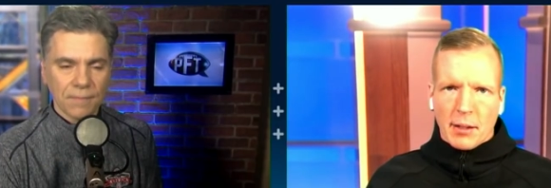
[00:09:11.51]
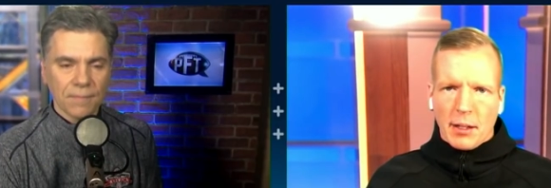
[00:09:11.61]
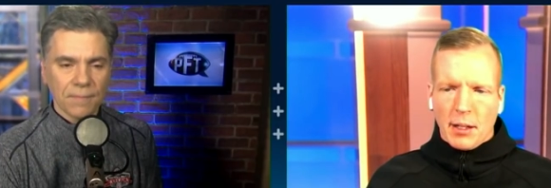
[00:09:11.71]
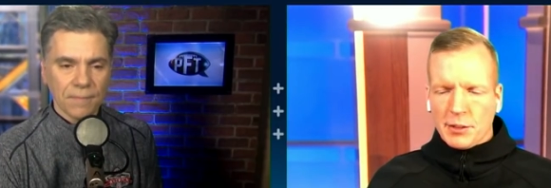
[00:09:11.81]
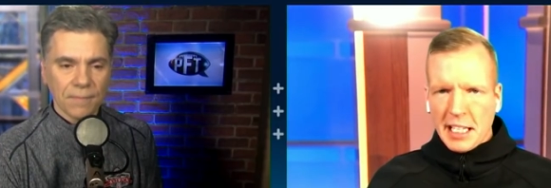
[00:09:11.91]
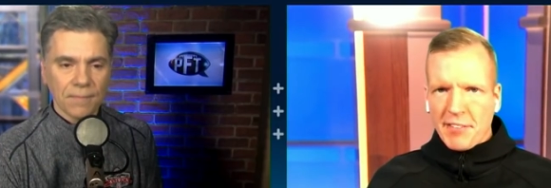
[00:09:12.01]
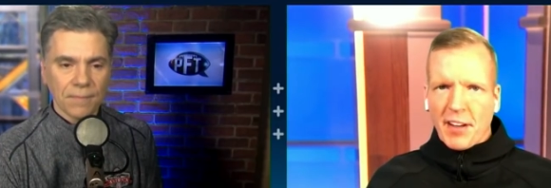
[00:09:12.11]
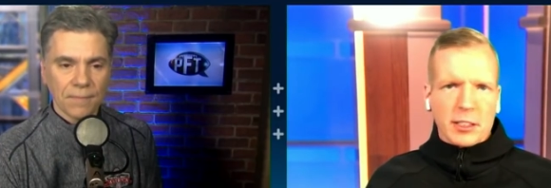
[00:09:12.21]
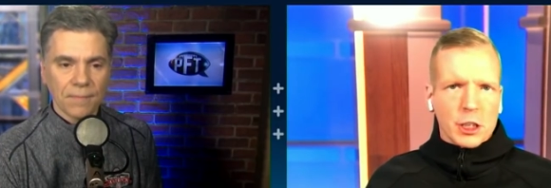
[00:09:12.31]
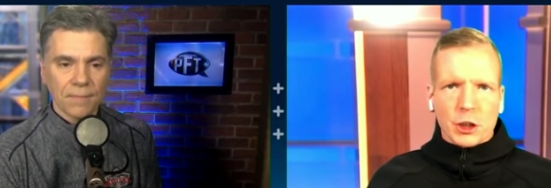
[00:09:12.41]
Speaker 1: You know,
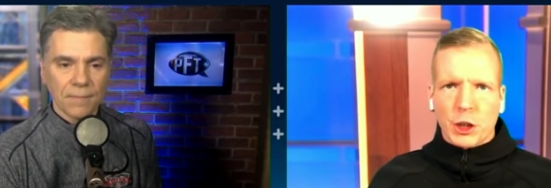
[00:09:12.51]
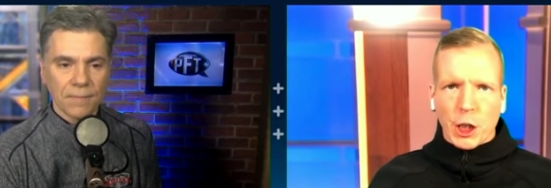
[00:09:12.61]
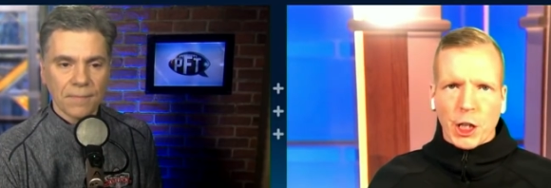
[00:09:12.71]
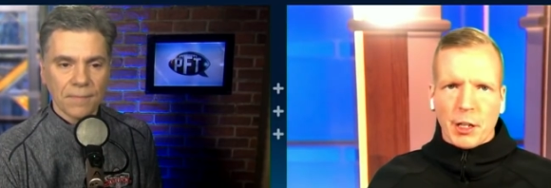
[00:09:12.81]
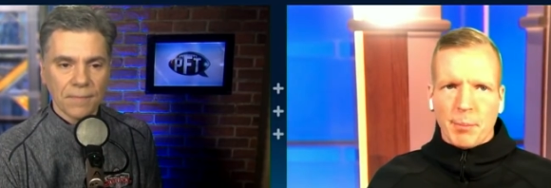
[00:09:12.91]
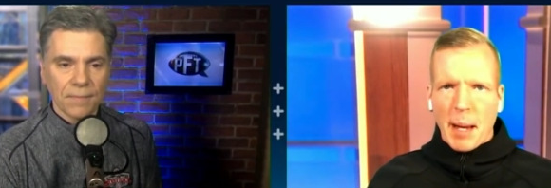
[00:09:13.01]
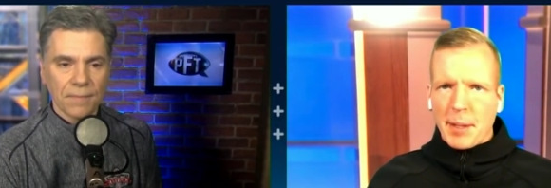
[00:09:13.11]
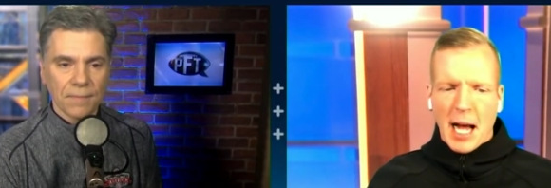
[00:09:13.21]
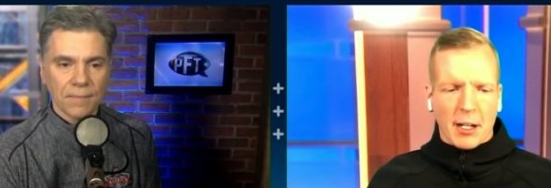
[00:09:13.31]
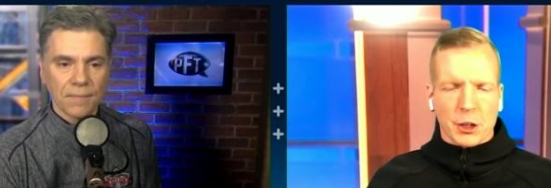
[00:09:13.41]
defense is good,
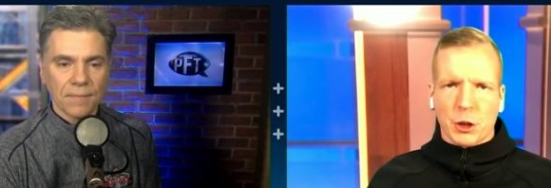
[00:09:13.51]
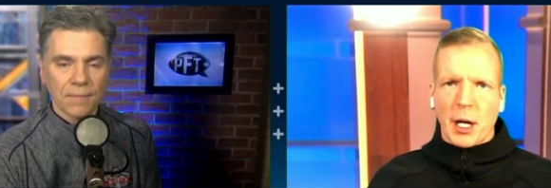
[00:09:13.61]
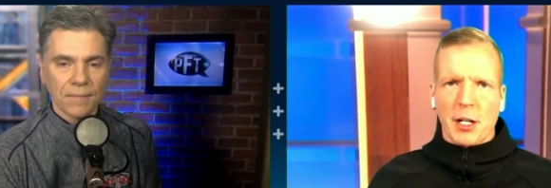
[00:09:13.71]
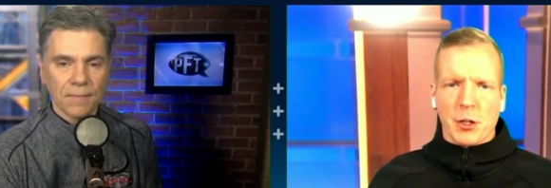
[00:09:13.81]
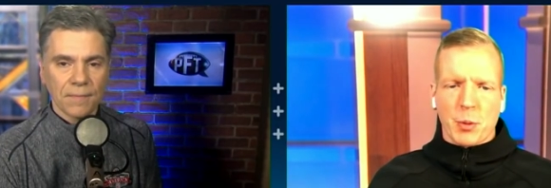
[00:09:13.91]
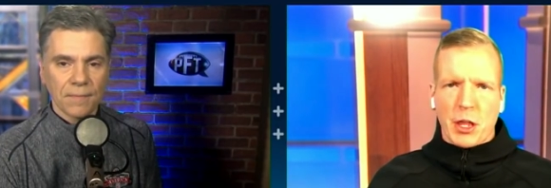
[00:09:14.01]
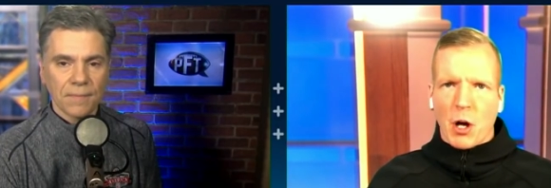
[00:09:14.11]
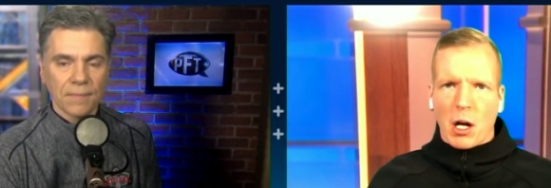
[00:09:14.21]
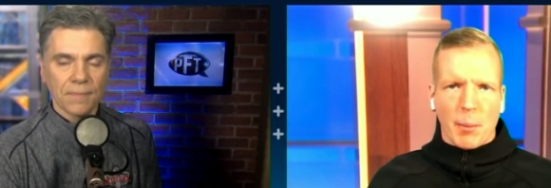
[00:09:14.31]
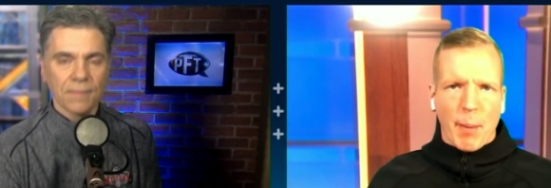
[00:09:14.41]
maybe not as great as we
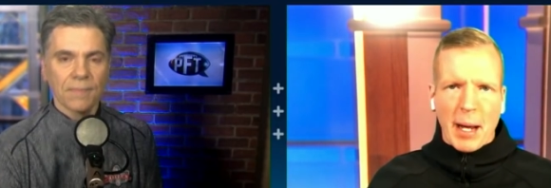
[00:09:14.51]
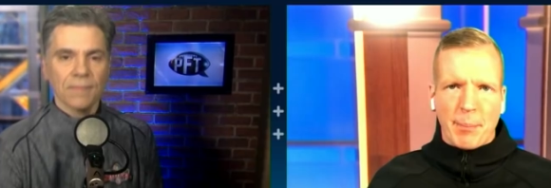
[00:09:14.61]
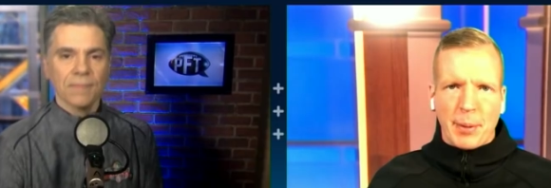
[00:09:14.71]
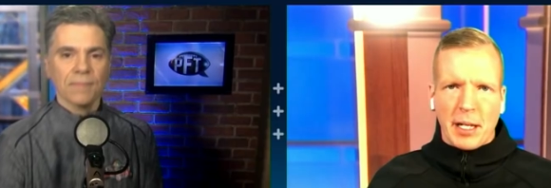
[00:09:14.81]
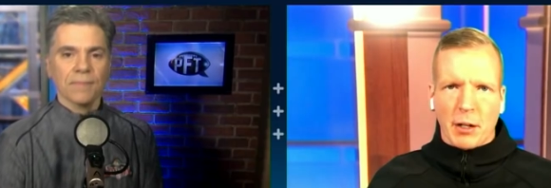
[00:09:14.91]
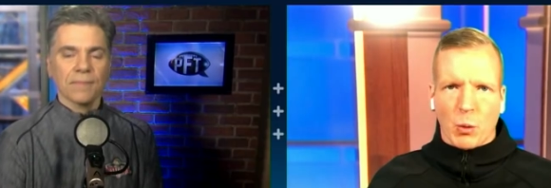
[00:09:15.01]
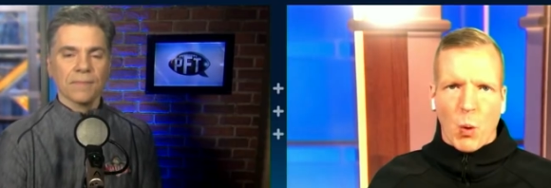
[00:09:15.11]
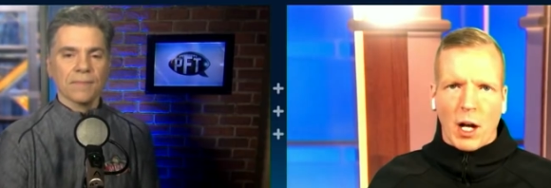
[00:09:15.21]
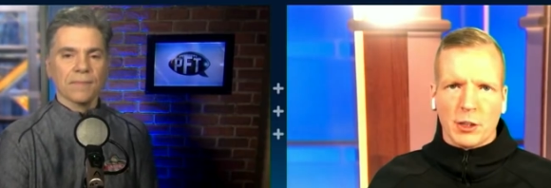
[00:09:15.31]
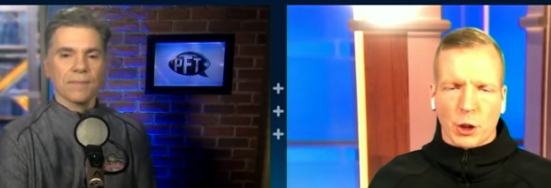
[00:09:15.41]
thought it might be or
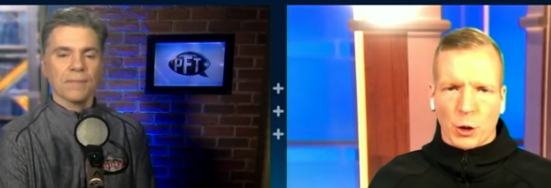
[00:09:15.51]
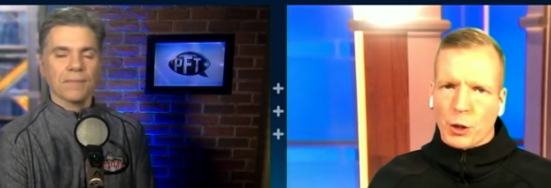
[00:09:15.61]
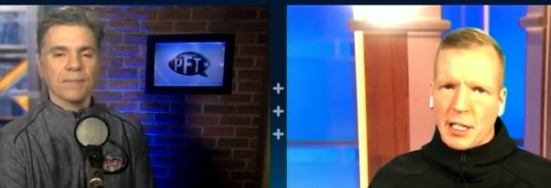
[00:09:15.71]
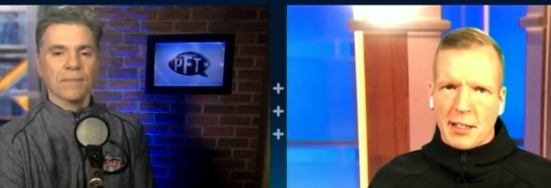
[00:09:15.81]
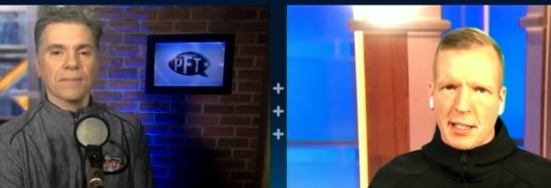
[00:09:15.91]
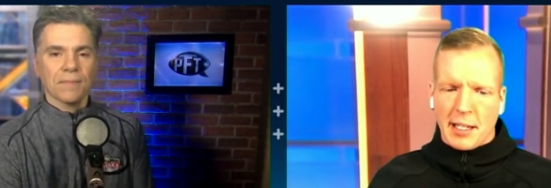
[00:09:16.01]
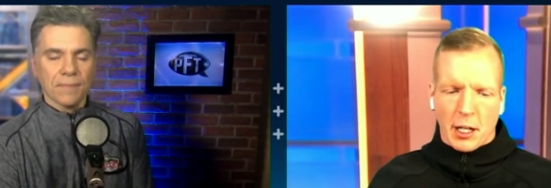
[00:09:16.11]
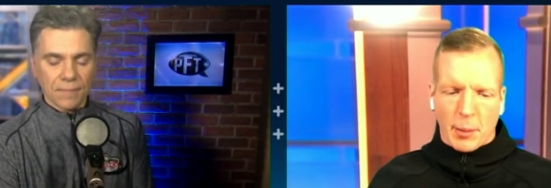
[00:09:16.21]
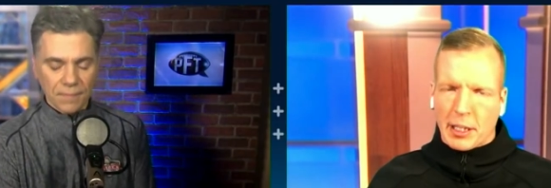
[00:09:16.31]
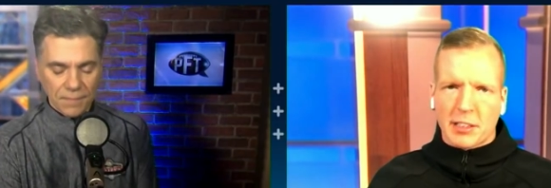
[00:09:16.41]
was early in the
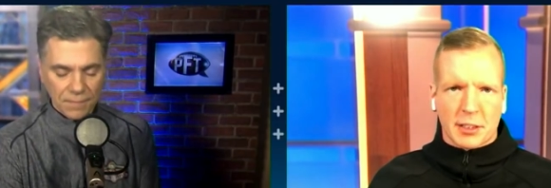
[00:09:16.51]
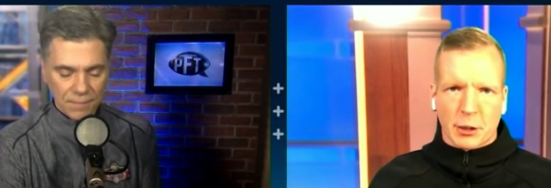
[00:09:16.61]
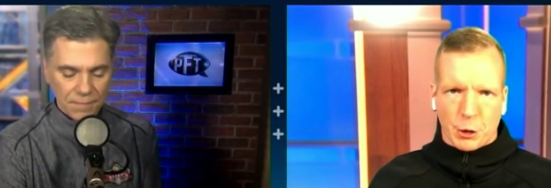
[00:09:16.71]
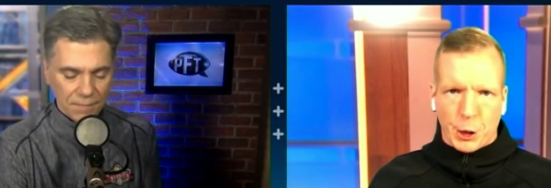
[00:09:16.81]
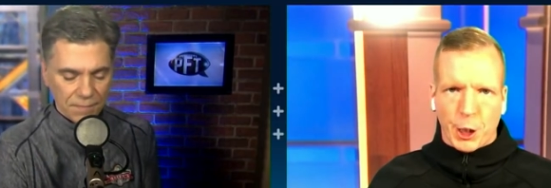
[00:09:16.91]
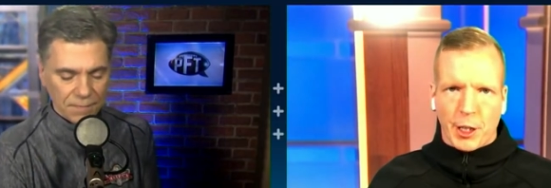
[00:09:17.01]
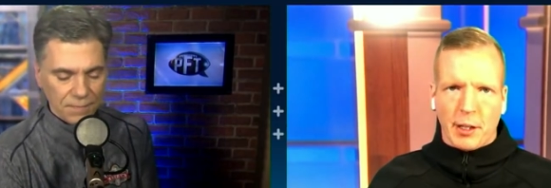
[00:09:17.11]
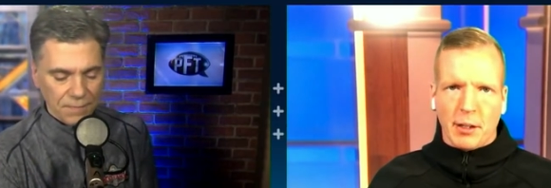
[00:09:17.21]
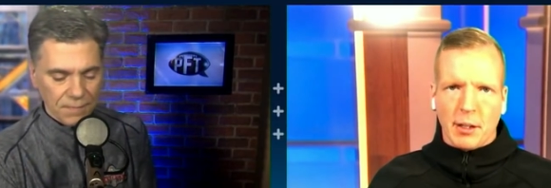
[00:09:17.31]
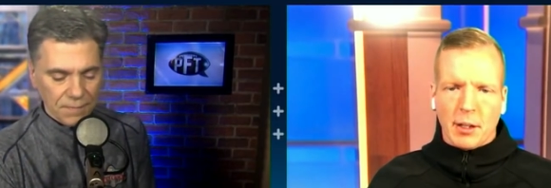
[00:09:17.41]
year, but it's still good.